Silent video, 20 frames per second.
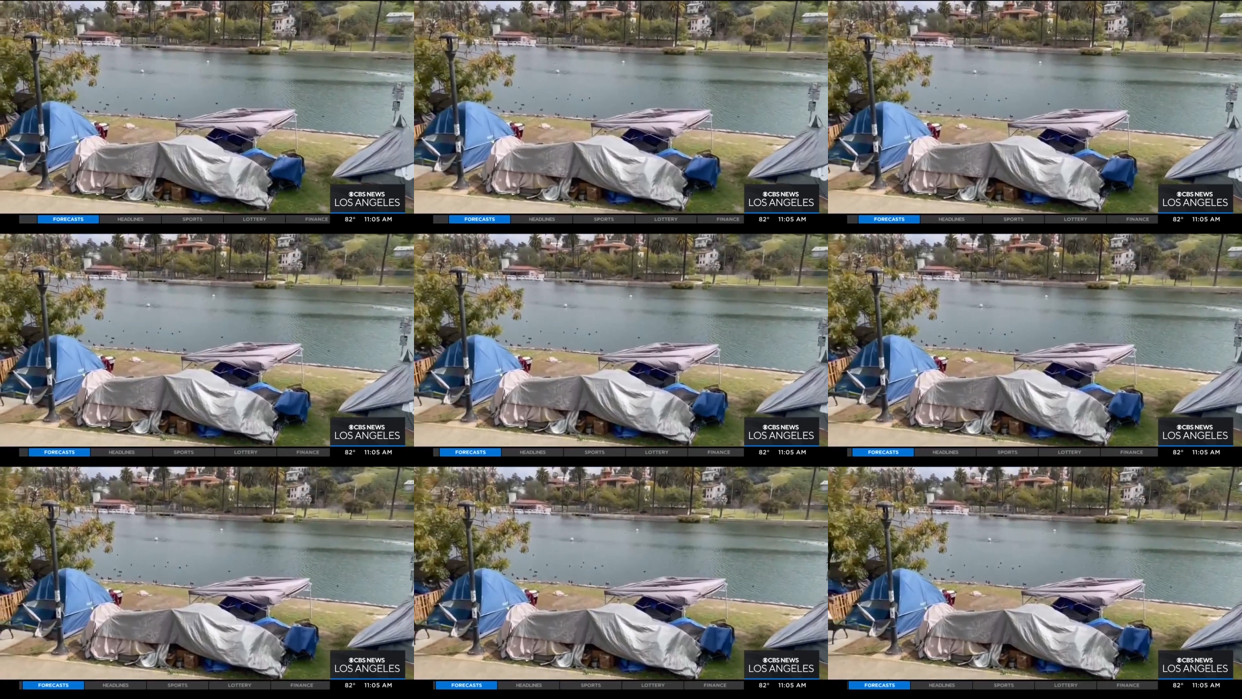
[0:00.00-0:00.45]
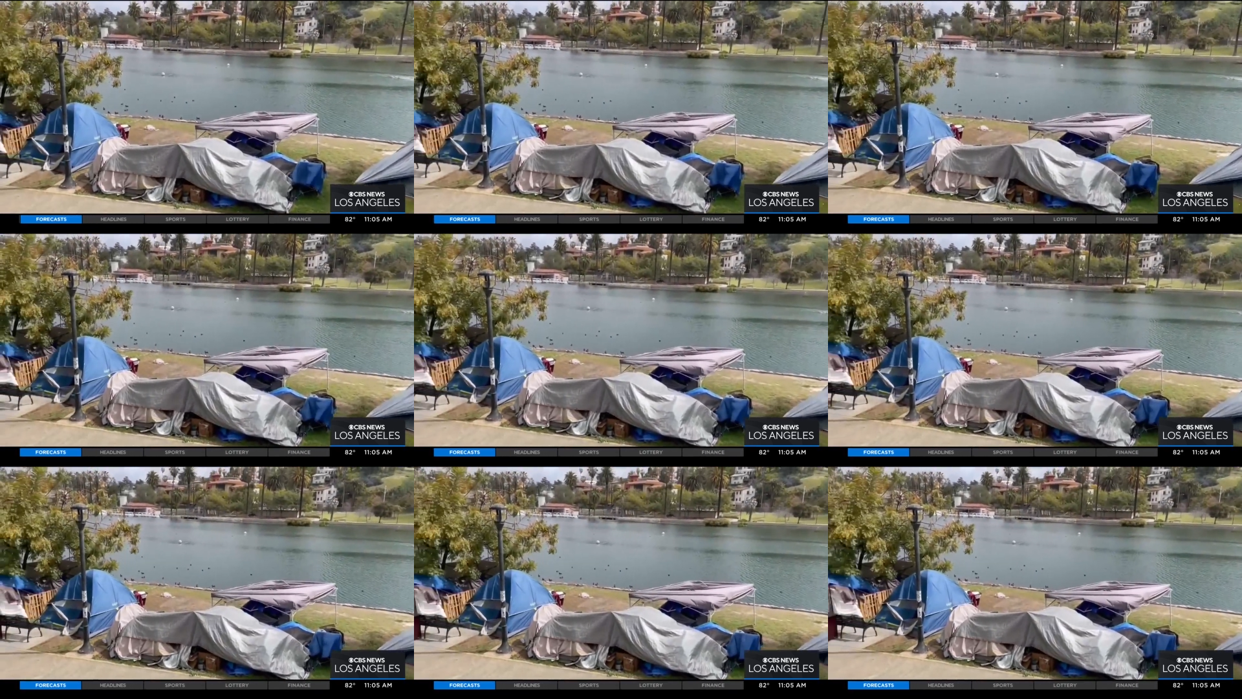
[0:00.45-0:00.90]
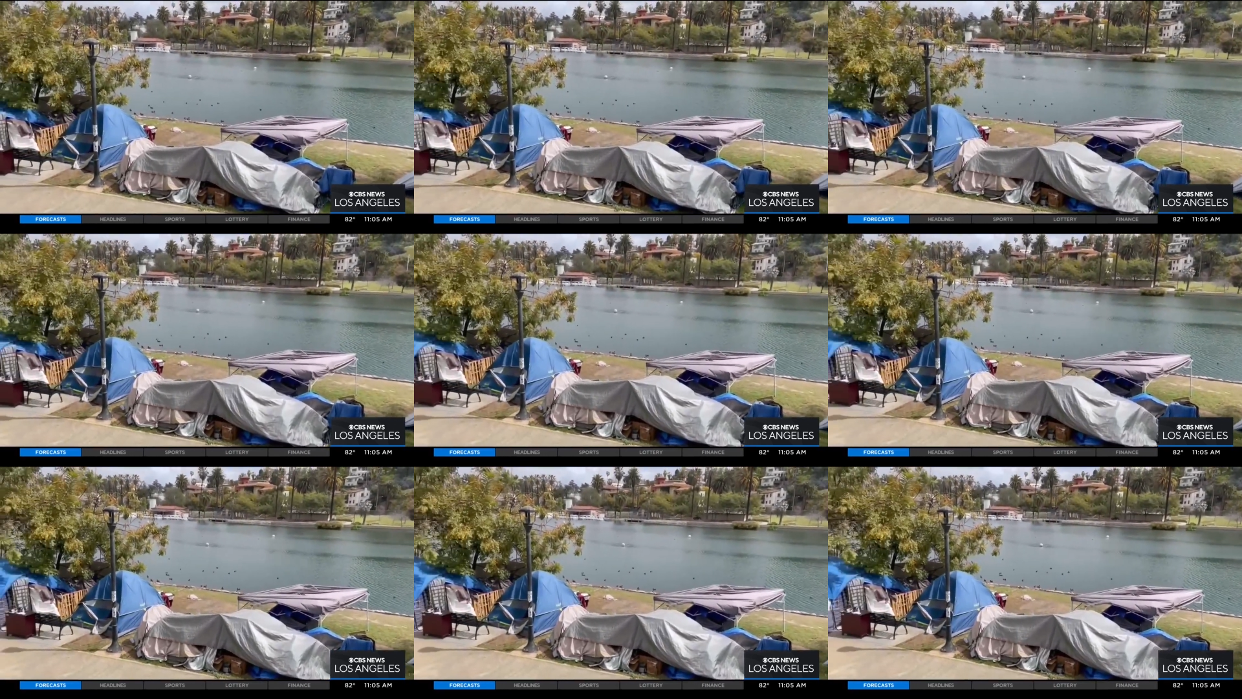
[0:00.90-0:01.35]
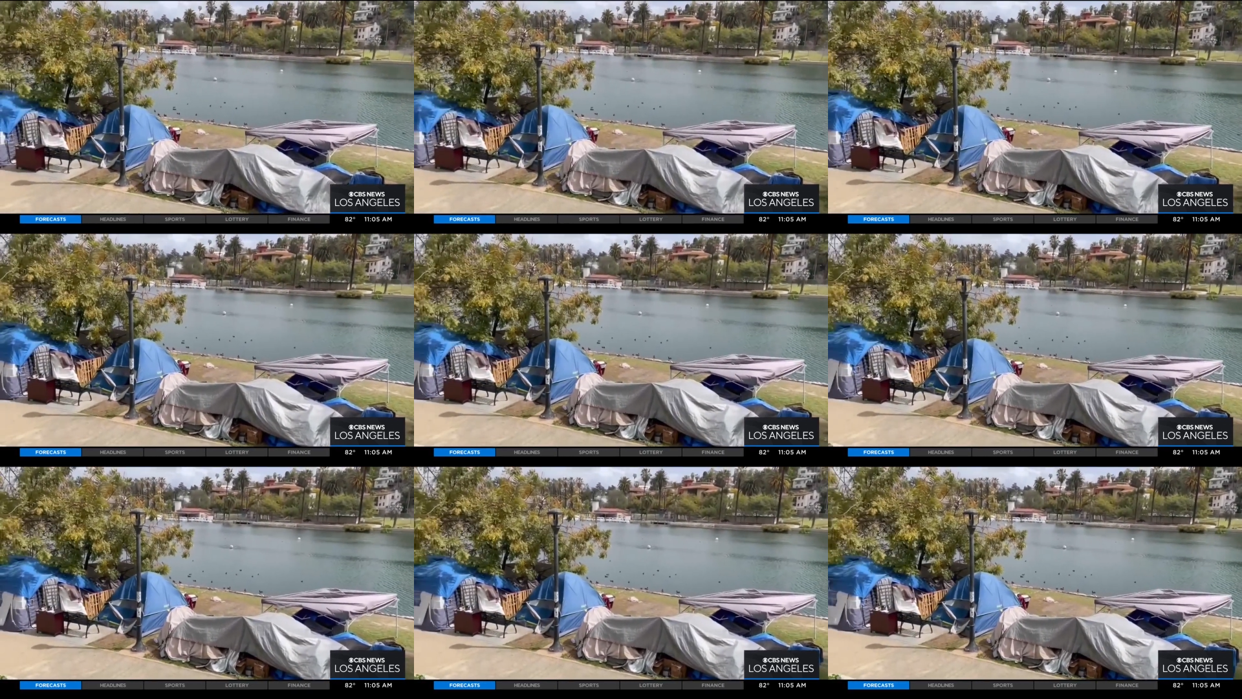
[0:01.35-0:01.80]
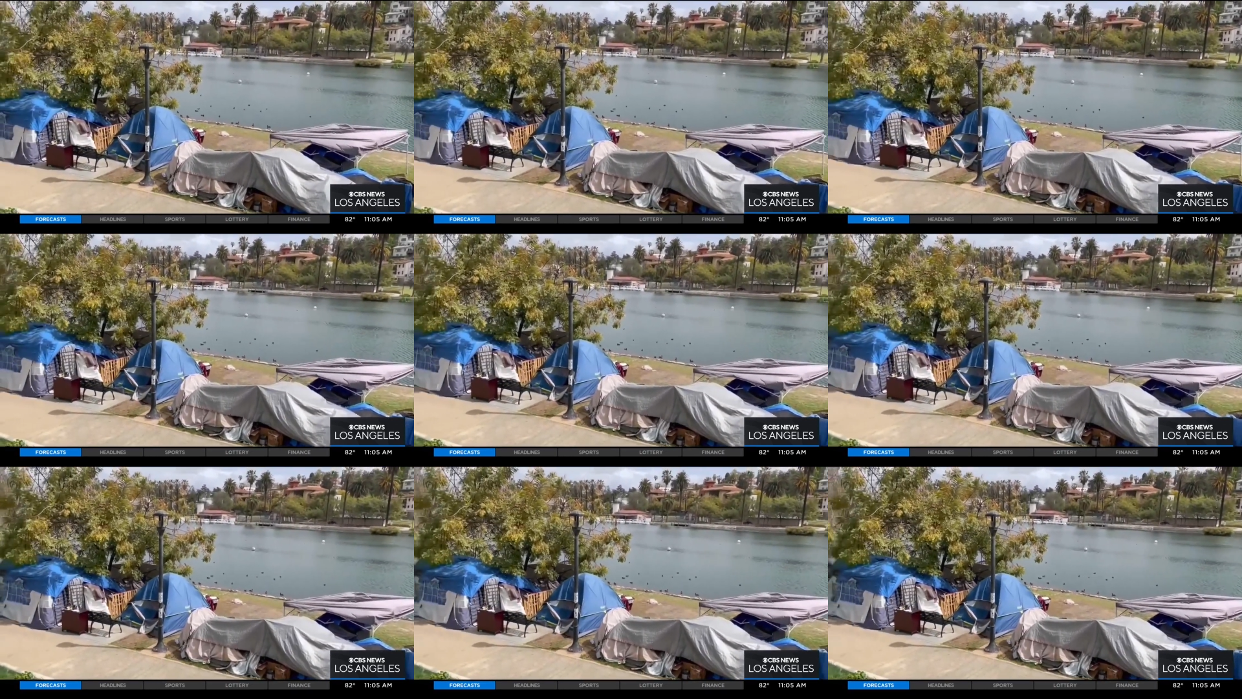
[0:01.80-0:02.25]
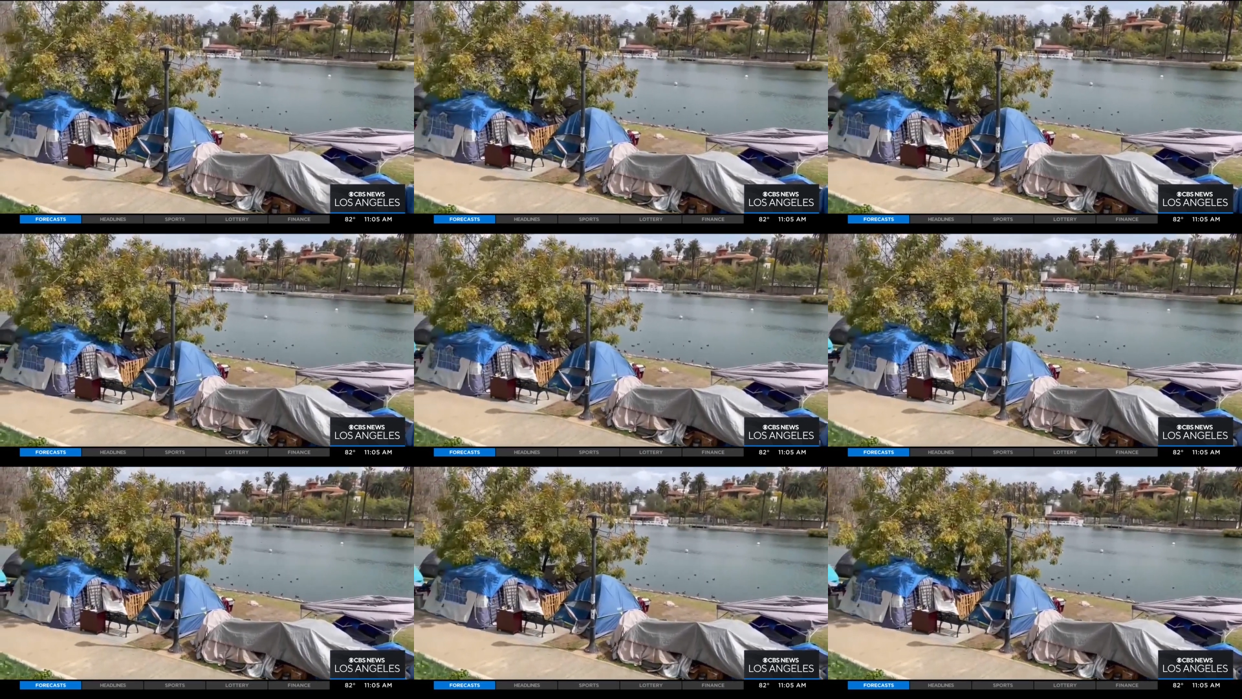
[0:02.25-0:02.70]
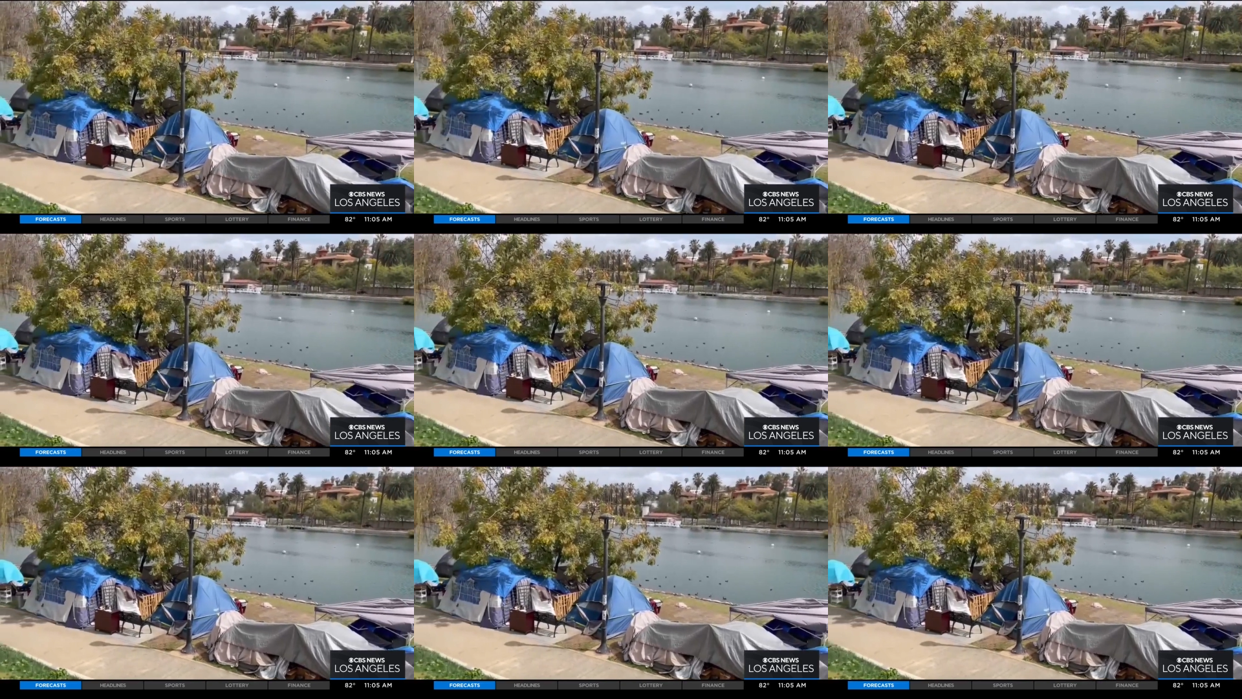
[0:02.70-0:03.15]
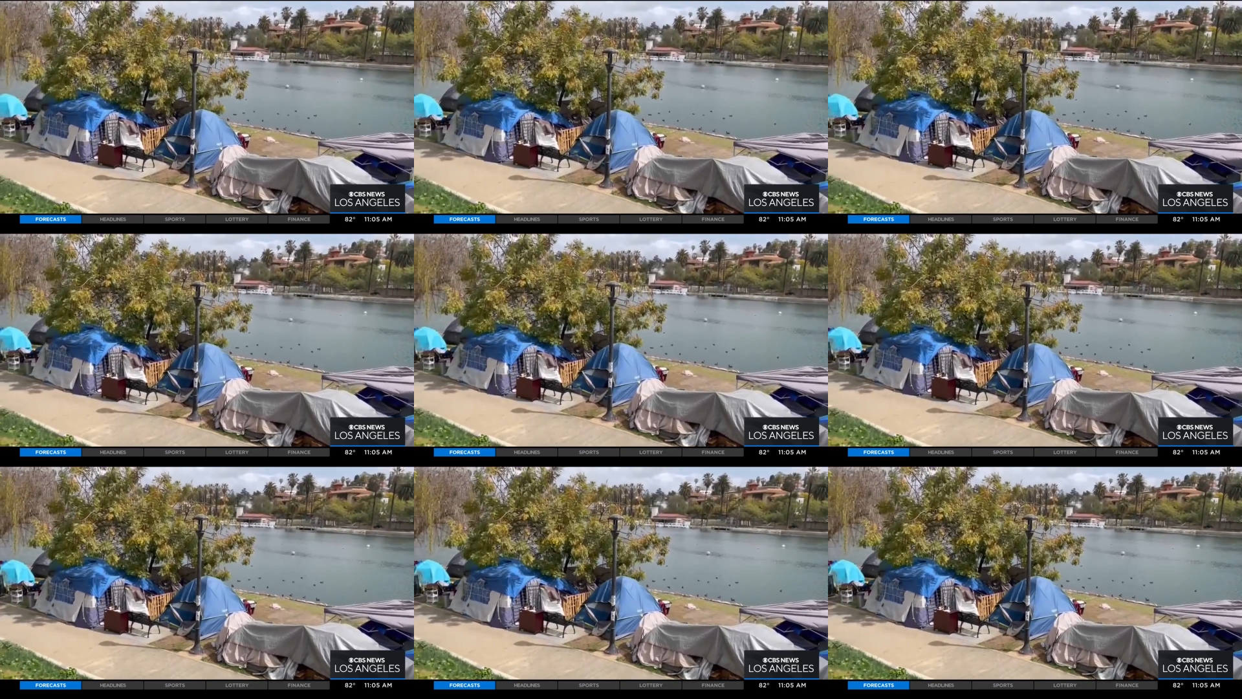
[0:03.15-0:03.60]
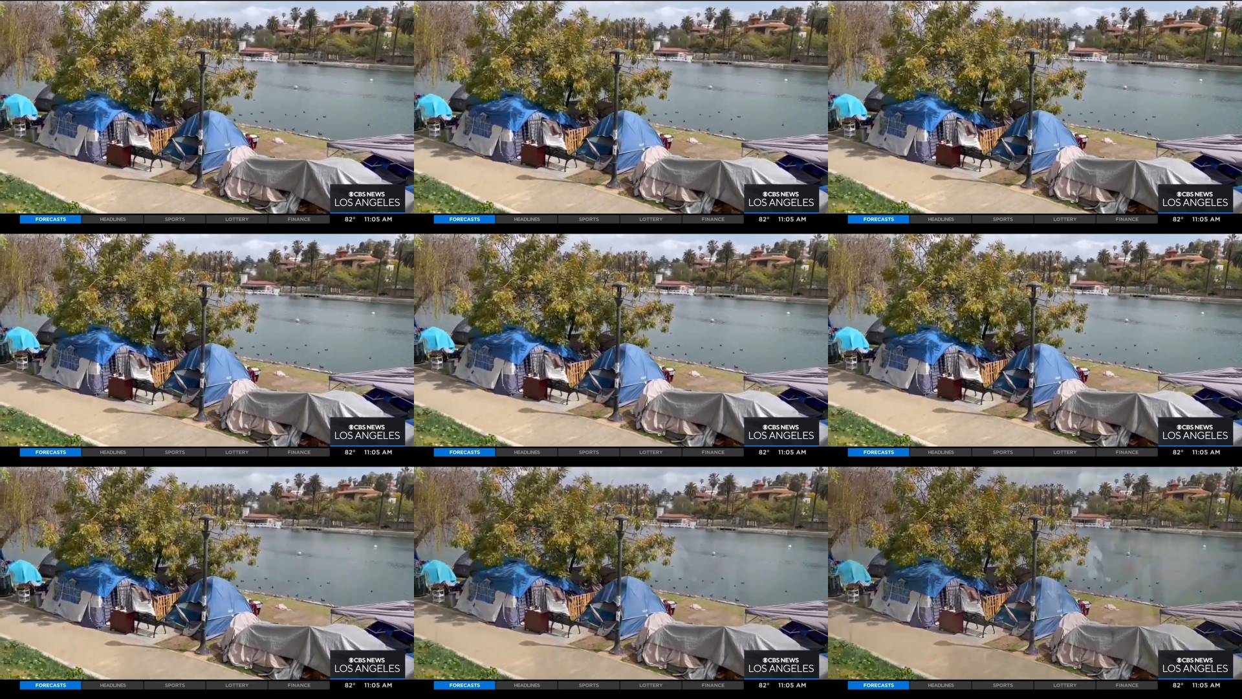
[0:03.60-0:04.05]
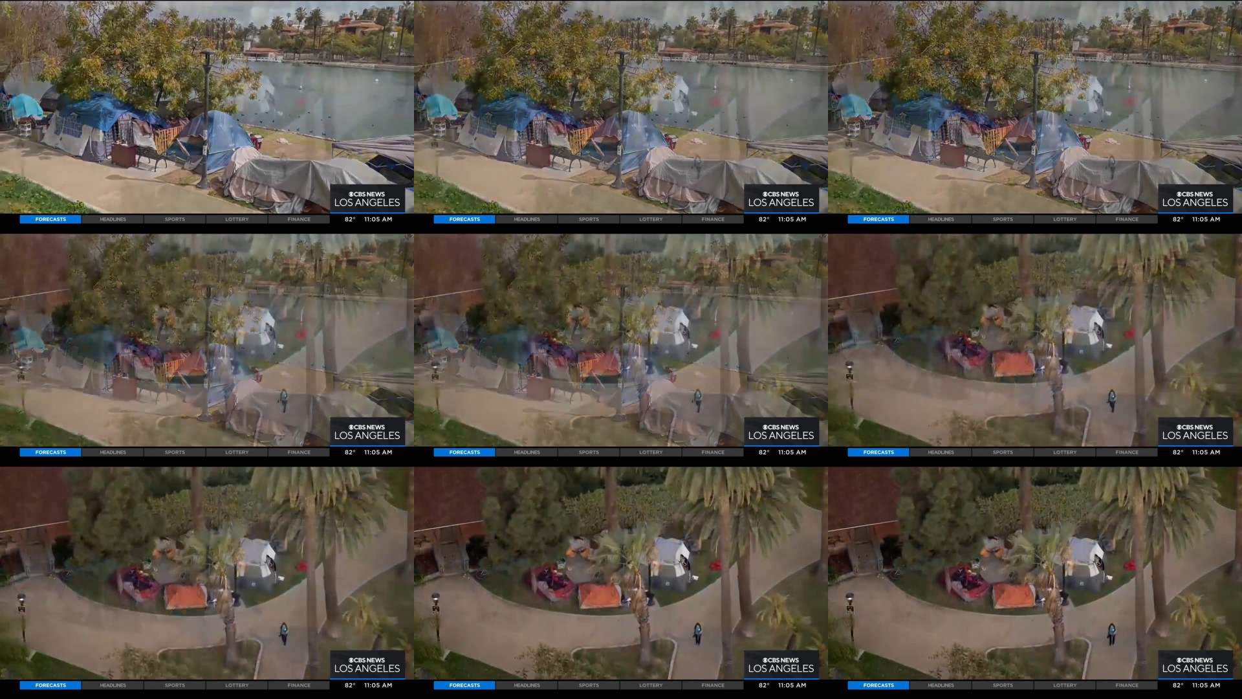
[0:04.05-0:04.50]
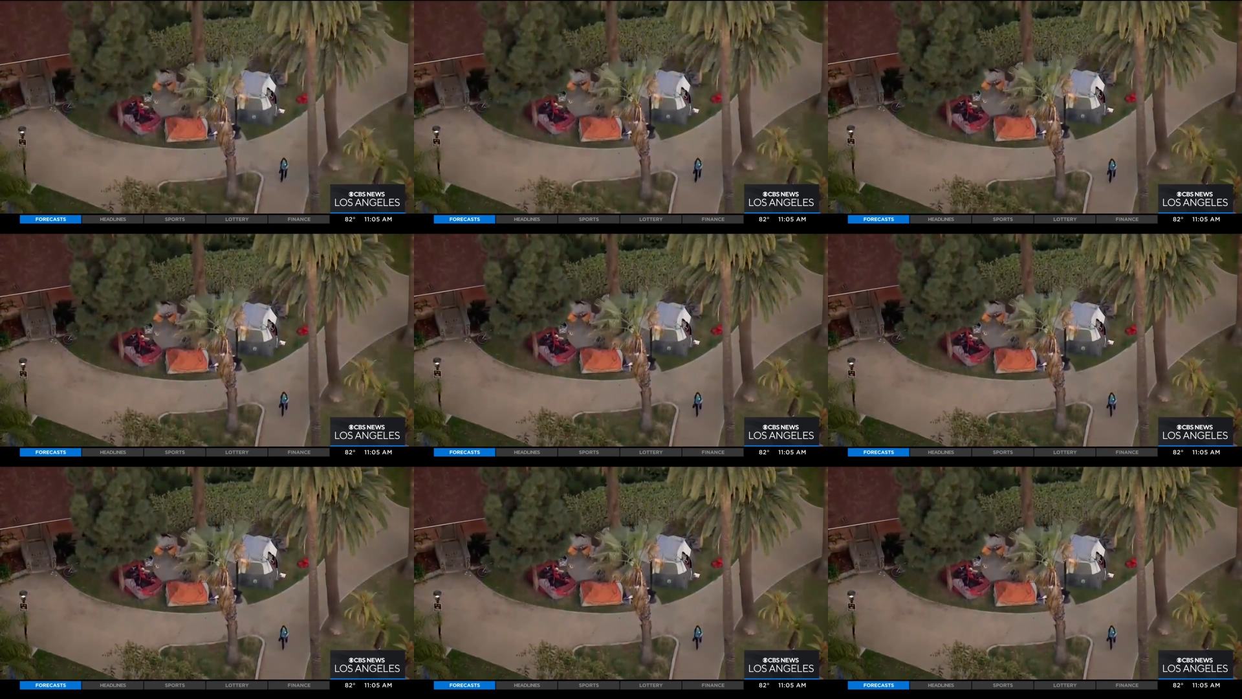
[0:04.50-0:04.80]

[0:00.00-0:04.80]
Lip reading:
Nobody's mouth can be seen.